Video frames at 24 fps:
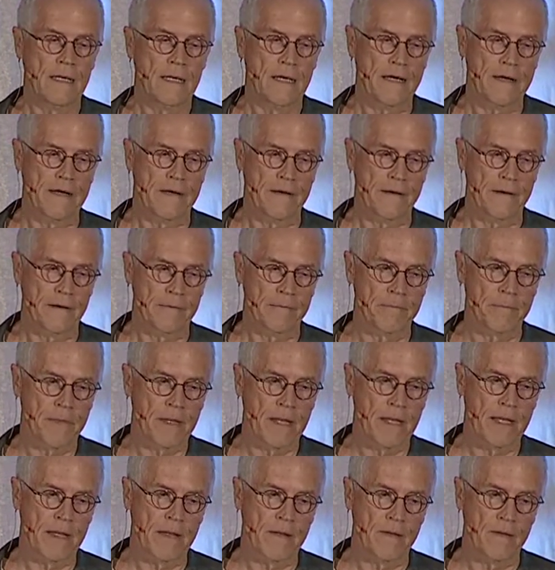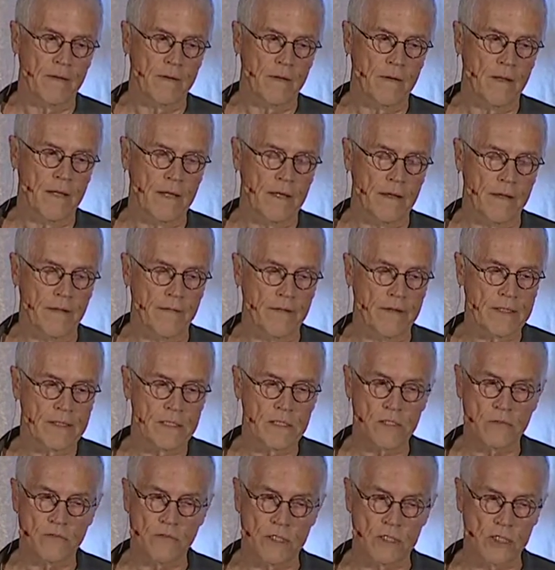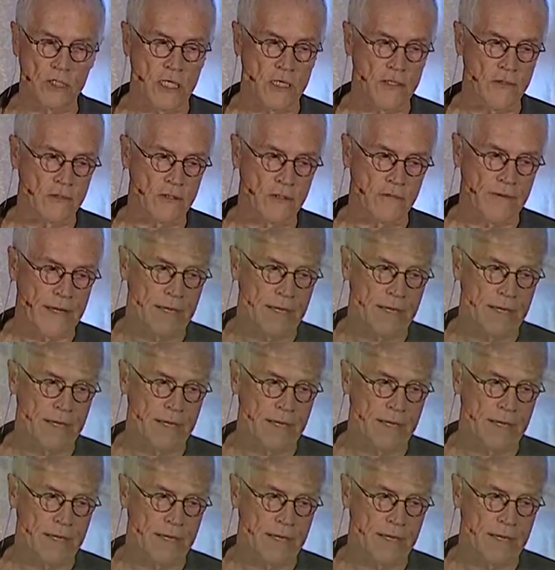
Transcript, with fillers: Um, and uh, this is regenerative